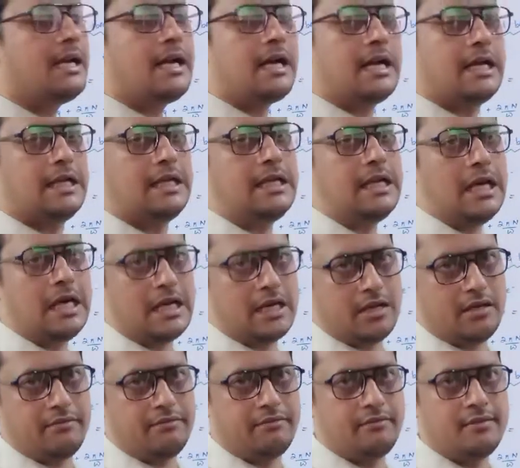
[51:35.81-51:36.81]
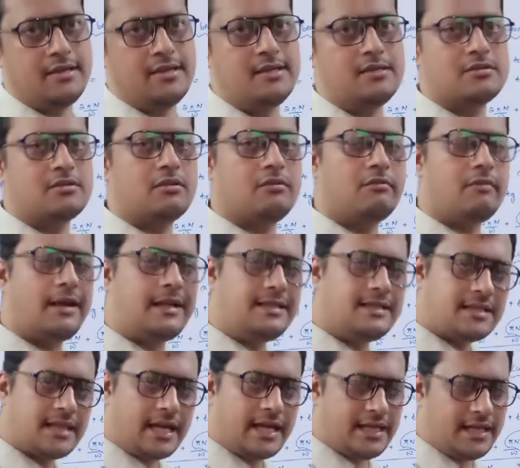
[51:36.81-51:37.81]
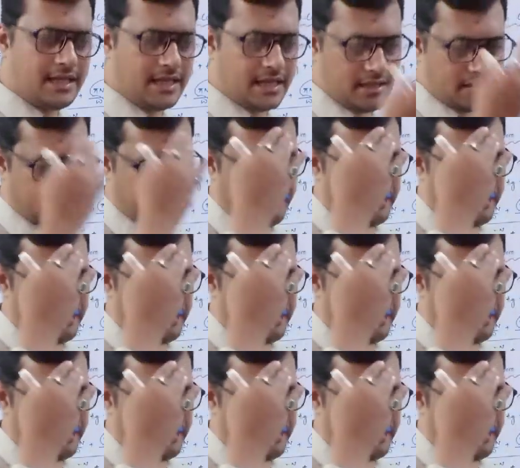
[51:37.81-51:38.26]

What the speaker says: IRF. So once IRF